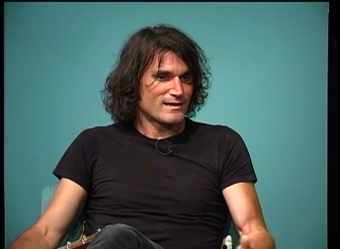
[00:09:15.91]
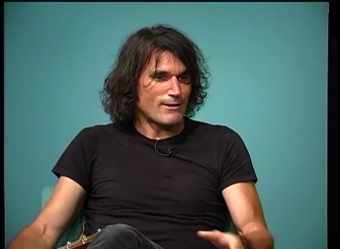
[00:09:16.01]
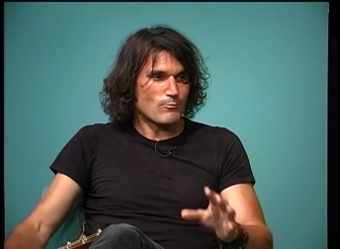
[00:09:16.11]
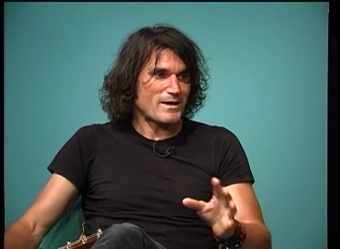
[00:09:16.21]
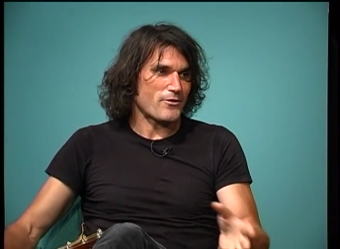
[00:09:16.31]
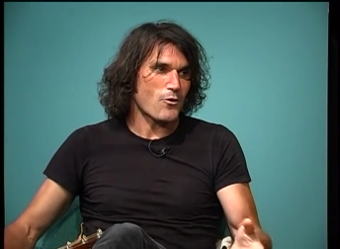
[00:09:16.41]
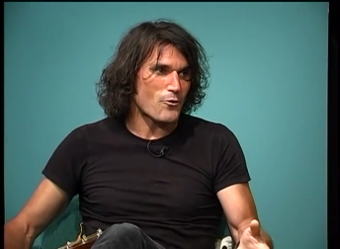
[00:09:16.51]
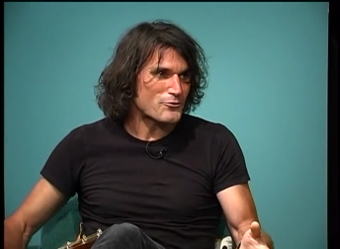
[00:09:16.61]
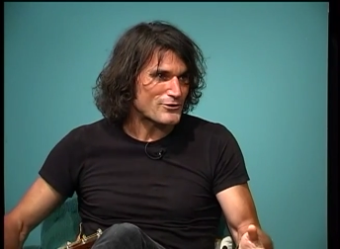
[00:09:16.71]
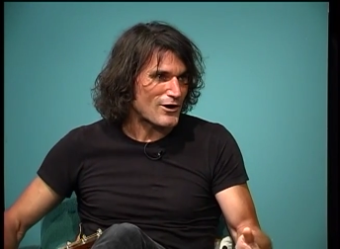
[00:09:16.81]
I won't play the
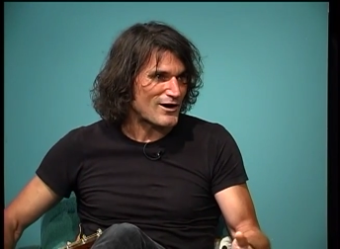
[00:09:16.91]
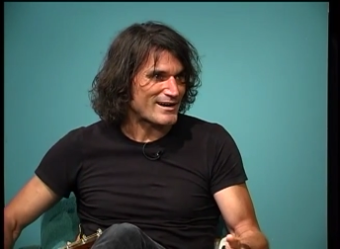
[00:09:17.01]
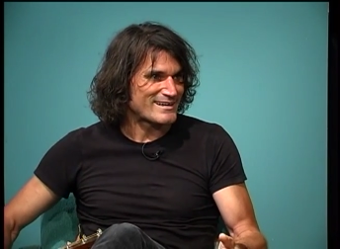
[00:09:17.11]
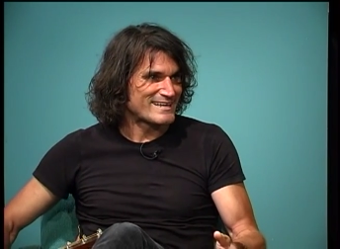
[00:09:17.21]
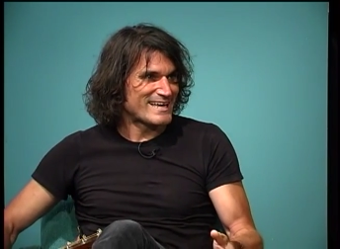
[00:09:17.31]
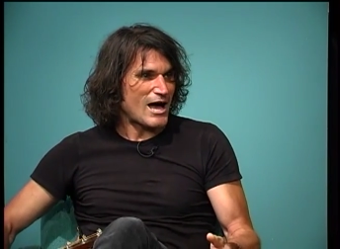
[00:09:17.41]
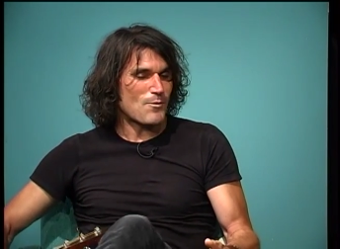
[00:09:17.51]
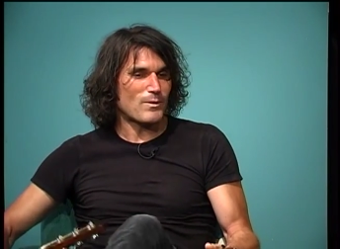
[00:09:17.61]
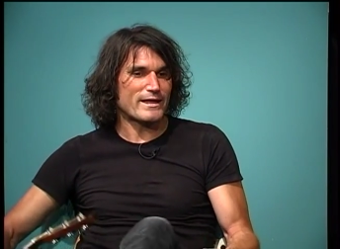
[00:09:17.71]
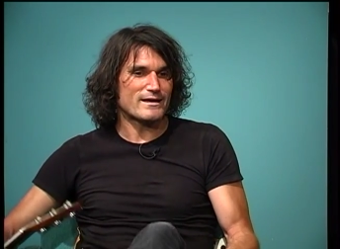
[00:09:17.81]
whole song. Right. I'll
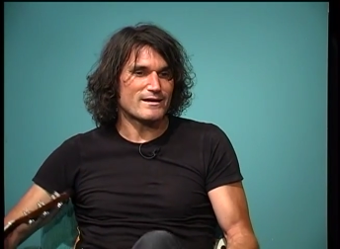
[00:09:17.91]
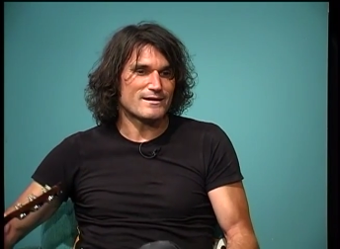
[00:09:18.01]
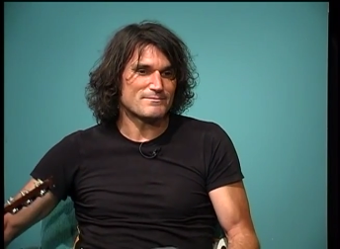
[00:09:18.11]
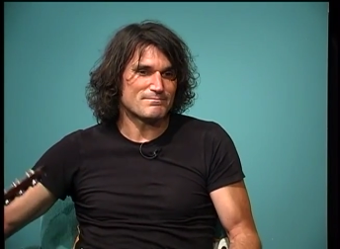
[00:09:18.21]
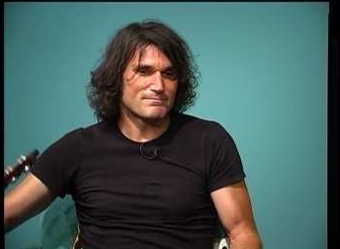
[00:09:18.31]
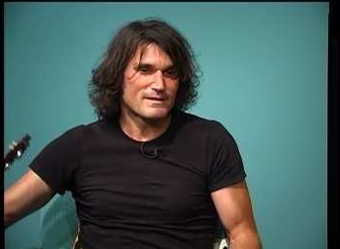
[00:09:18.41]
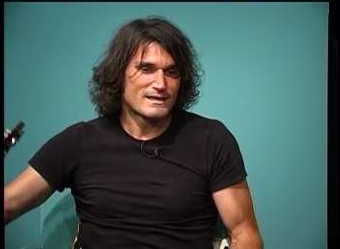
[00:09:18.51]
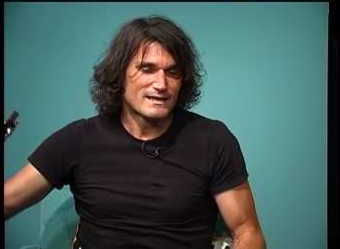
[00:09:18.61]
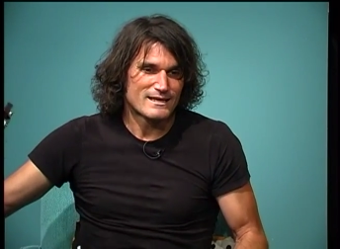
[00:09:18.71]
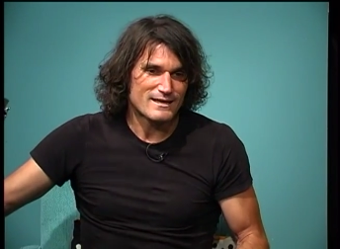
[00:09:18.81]
play a. Um,
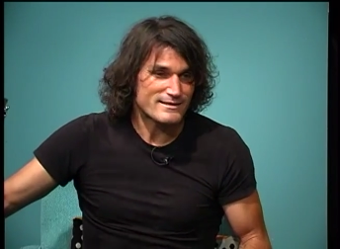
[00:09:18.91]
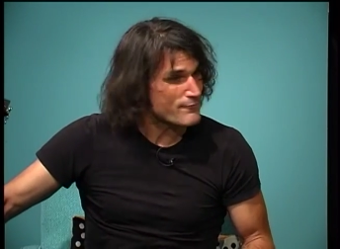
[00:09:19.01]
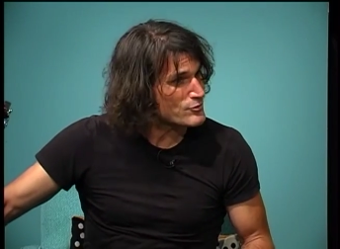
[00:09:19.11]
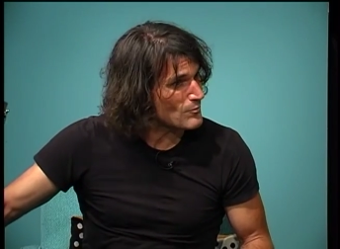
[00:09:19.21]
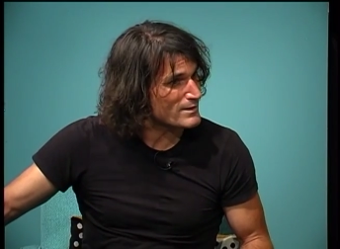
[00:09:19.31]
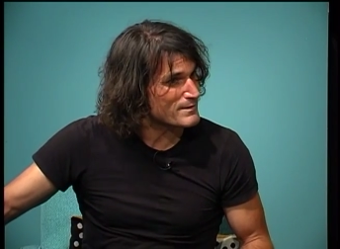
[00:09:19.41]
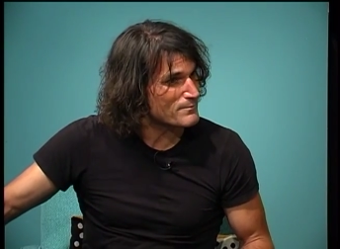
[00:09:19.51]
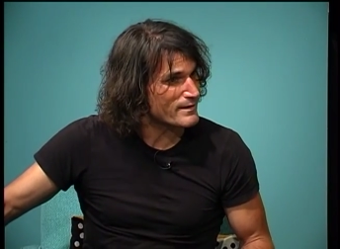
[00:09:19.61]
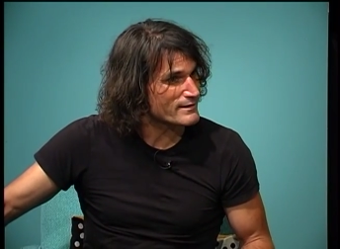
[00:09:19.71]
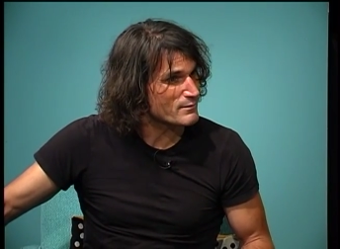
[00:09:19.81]
is that what you wanted me to
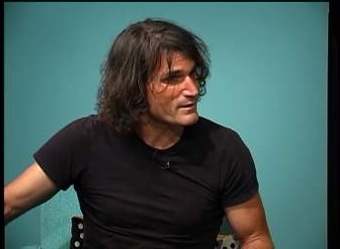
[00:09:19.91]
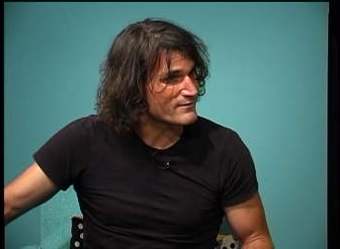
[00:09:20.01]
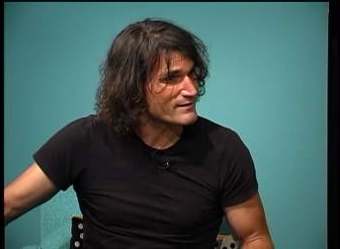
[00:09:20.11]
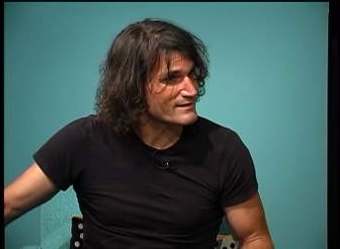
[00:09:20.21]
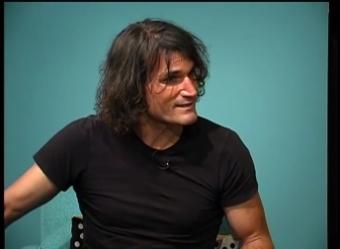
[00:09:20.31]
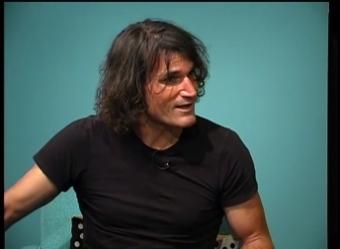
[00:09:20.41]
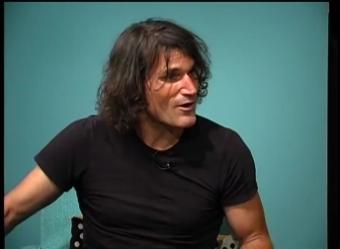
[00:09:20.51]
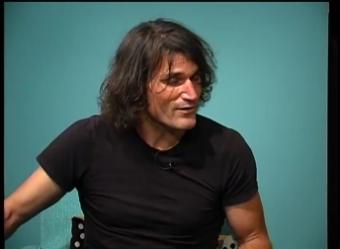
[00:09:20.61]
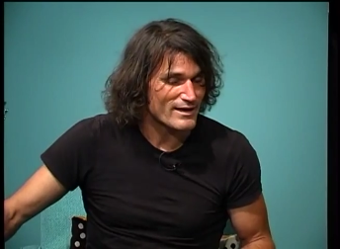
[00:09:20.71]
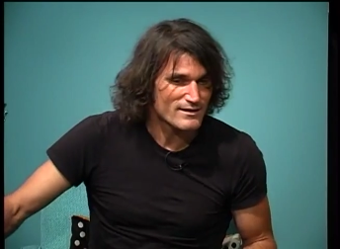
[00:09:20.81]
play a little bit of it? Yeah,
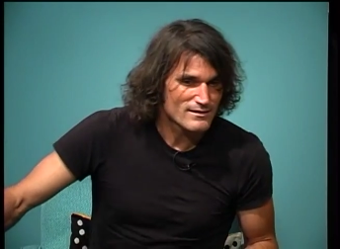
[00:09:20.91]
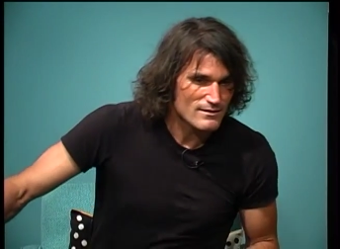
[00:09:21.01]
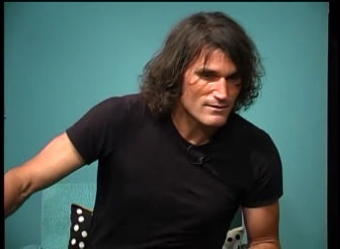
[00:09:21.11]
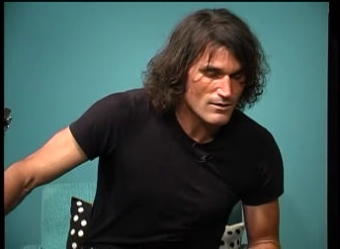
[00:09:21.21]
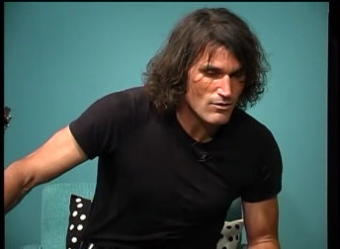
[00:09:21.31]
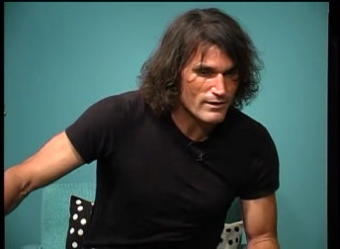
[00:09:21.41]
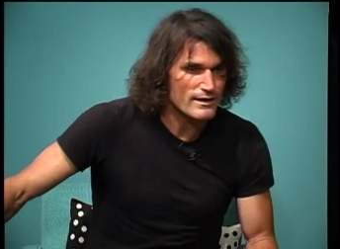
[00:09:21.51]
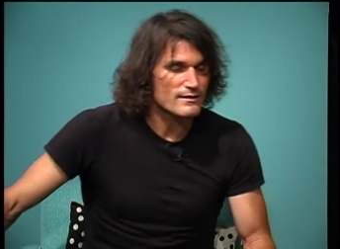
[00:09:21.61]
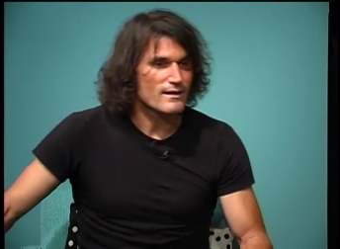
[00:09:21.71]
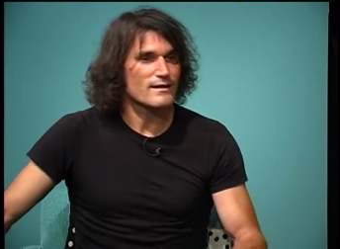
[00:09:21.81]
okay. if you wouldn't mind.
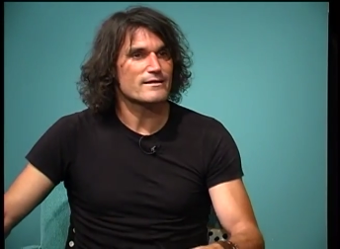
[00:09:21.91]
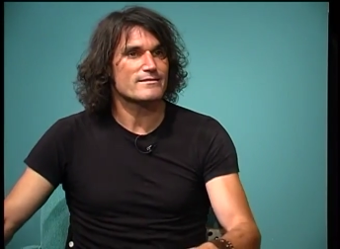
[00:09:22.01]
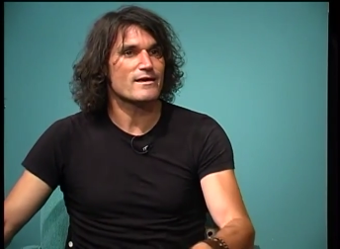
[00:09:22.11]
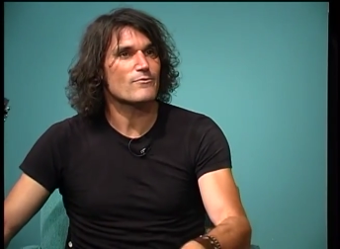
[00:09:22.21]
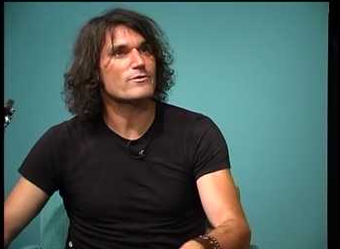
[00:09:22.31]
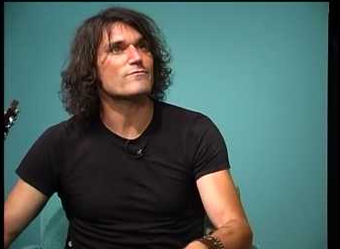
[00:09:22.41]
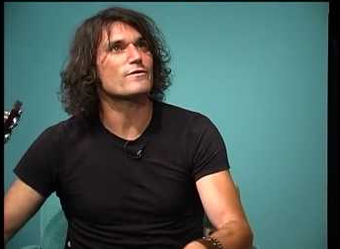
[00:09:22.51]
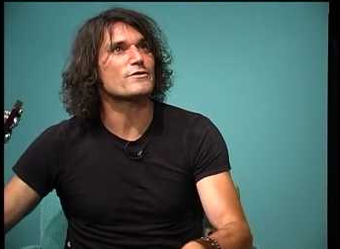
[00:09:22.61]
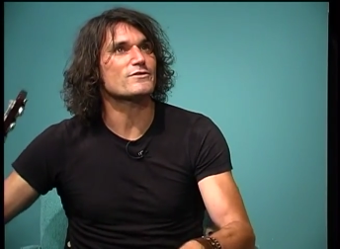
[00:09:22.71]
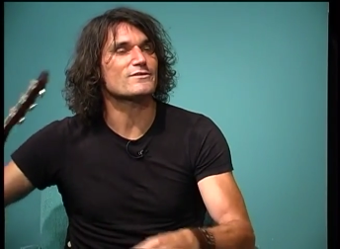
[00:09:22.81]
Okay. Uh, let's see how which
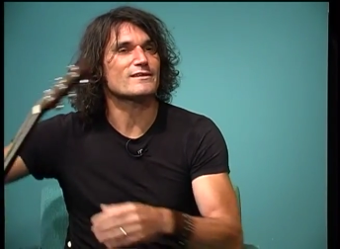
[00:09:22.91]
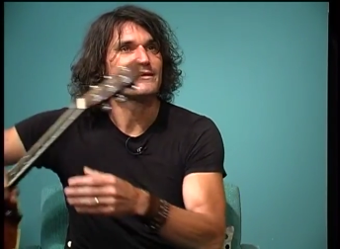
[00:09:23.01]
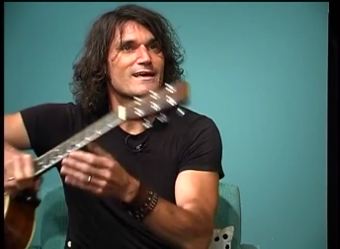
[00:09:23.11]
verses.